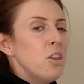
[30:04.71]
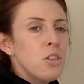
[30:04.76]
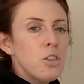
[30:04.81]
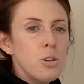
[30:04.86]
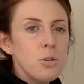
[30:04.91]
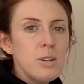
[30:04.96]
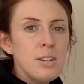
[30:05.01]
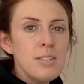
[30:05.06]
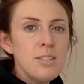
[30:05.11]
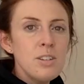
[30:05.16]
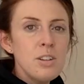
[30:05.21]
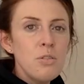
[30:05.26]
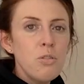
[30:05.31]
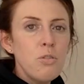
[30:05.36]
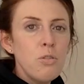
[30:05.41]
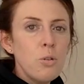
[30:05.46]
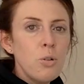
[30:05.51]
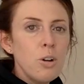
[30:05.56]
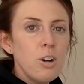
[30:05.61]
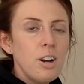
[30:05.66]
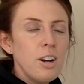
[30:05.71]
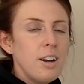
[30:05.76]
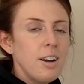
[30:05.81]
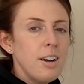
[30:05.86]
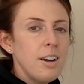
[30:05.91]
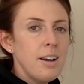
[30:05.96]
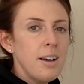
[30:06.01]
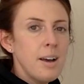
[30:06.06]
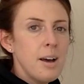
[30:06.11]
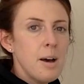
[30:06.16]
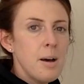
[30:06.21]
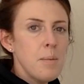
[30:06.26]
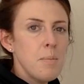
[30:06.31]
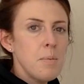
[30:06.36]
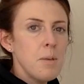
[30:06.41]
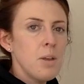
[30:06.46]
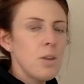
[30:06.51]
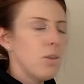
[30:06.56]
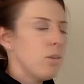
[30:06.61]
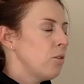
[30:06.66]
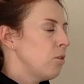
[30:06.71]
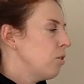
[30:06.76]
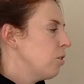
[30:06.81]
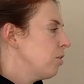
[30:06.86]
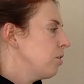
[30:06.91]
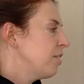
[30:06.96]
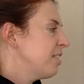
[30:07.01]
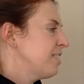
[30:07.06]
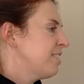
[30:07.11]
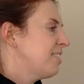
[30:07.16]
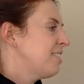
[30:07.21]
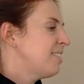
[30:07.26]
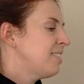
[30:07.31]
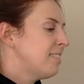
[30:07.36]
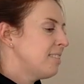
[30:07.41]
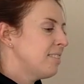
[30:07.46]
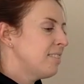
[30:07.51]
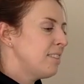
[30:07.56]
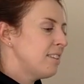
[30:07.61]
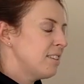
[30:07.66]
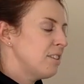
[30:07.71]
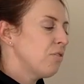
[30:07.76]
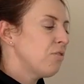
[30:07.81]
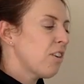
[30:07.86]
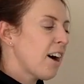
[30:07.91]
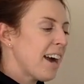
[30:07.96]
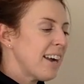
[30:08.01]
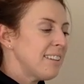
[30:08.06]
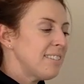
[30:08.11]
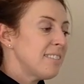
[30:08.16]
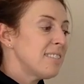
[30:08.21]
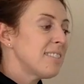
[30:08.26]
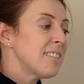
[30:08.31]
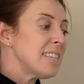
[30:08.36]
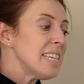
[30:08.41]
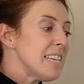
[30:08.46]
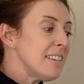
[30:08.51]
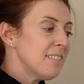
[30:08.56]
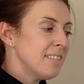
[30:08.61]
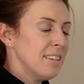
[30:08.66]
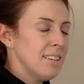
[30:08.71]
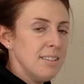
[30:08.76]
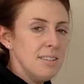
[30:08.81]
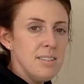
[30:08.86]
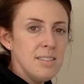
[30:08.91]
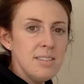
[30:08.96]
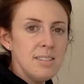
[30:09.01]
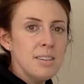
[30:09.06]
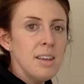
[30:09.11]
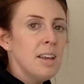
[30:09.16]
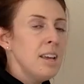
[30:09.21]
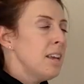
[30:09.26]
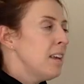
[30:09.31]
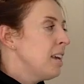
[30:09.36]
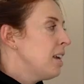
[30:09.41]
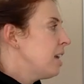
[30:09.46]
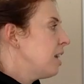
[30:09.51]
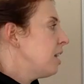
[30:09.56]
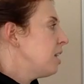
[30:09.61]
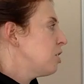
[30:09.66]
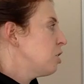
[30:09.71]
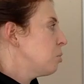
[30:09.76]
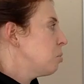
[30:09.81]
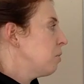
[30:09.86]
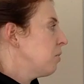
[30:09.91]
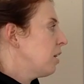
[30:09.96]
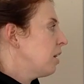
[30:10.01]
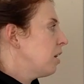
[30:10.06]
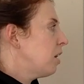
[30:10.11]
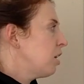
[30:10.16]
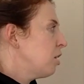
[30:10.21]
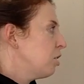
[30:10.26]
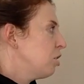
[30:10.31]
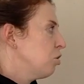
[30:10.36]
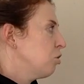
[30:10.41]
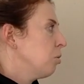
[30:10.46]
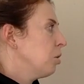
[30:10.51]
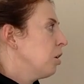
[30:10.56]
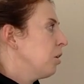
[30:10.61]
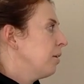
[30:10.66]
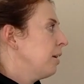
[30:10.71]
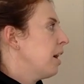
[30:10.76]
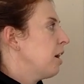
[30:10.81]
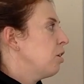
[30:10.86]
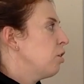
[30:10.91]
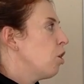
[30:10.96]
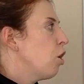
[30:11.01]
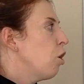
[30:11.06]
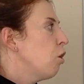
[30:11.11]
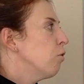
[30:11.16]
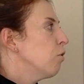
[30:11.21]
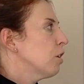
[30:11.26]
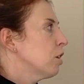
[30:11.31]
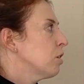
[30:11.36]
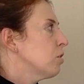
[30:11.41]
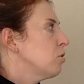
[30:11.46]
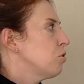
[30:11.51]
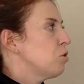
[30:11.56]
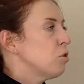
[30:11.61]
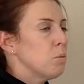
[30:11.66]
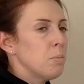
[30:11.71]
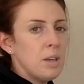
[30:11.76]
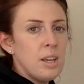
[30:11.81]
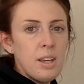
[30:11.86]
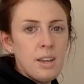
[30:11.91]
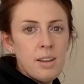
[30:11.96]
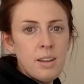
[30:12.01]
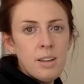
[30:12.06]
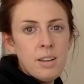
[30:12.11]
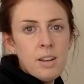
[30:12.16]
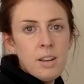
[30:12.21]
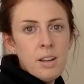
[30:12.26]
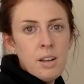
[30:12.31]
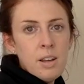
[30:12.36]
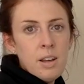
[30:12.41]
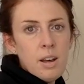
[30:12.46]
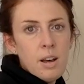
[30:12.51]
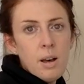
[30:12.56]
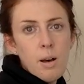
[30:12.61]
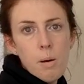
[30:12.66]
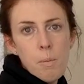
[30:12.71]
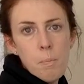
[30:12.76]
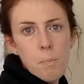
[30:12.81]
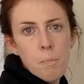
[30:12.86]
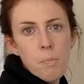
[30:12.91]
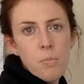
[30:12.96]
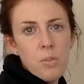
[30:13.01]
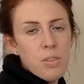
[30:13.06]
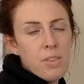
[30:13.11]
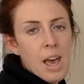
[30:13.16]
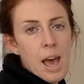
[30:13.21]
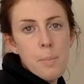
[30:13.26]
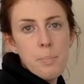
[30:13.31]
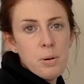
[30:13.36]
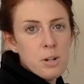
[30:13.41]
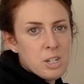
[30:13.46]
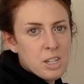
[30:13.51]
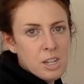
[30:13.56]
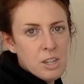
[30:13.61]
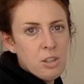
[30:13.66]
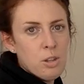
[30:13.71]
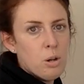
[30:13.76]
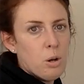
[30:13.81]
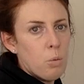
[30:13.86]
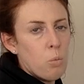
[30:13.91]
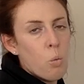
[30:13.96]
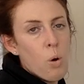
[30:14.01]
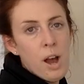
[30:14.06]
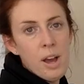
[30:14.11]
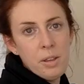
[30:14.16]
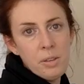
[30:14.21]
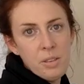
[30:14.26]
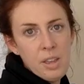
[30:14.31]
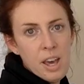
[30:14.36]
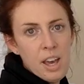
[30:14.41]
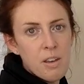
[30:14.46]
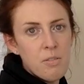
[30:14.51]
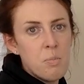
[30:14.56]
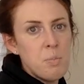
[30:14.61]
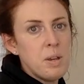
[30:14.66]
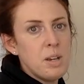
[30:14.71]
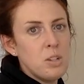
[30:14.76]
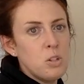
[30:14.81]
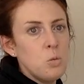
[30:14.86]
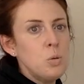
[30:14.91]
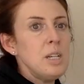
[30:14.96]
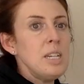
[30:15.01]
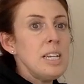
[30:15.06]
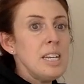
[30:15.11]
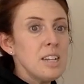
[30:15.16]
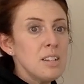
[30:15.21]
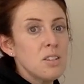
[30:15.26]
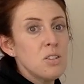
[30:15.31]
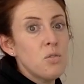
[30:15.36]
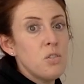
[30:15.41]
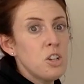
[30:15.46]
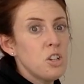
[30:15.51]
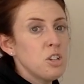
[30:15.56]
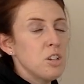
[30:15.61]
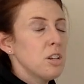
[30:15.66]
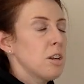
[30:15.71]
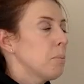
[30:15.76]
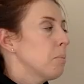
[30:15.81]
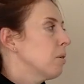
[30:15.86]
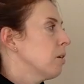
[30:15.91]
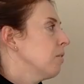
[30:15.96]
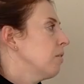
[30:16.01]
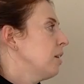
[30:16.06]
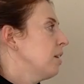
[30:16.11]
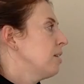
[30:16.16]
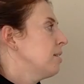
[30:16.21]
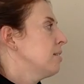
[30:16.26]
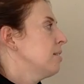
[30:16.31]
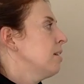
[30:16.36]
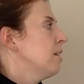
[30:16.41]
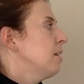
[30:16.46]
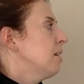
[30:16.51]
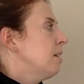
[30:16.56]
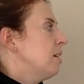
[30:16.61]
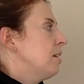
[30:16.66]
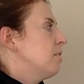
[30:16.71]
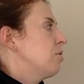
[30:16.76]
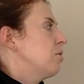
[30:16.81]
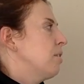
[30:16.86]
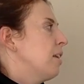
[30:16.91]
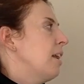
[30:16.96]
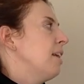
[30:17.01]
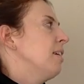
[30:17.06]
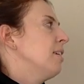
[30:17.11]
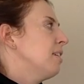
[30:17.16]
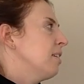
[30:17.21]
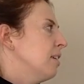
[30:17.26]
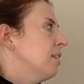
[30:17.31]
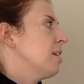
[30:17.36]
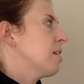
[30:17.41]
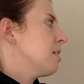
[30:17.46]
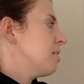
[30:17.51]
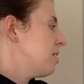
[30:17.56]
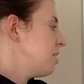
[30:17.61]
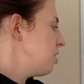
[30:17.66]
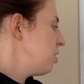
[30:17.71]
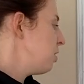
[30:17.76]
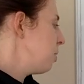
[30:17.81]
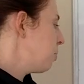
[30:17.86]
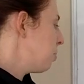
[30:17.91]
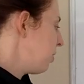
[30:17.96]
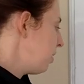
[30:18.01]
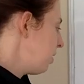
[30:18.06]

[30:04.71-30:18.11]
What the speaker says: The reason for the defined seasons is to prevent hunters from going out and over-consuming that particular wildlife, because we need a sufficient number of it so that it can continue to